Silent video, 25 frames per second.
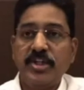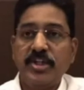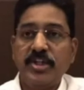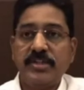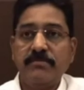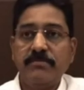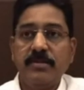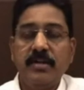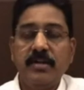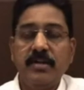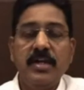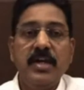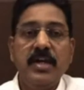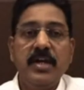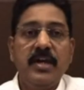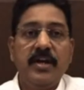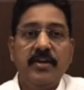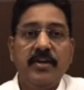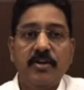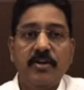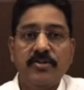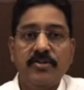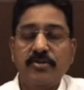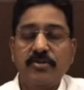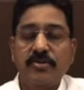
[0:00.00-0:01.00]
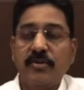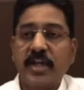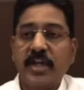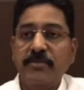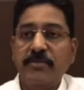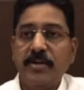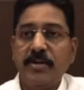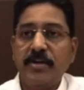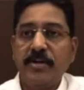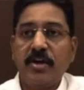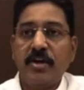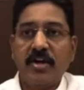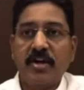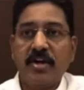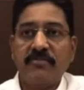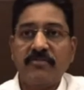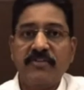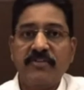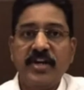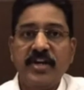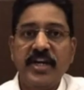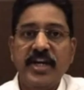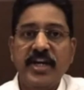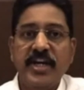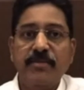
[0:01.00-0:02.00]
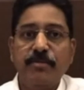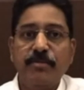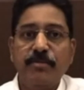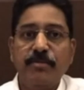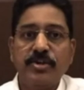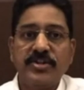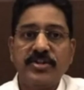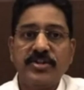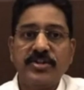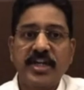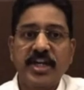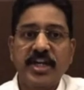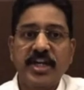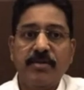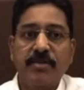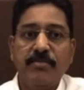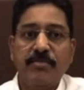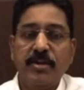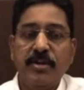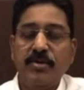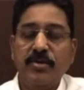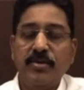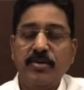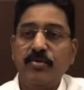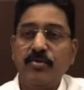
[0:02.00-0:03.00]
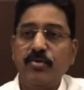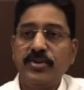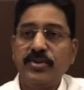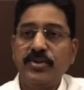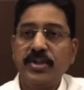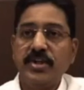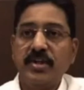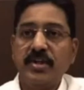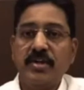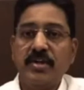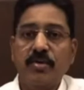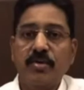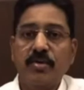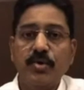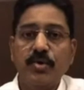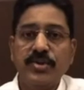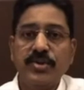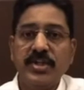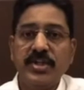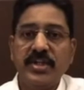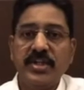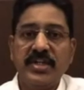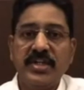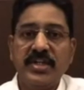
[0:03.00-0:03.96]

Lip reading: and also can be confidently demonstrated by using OCT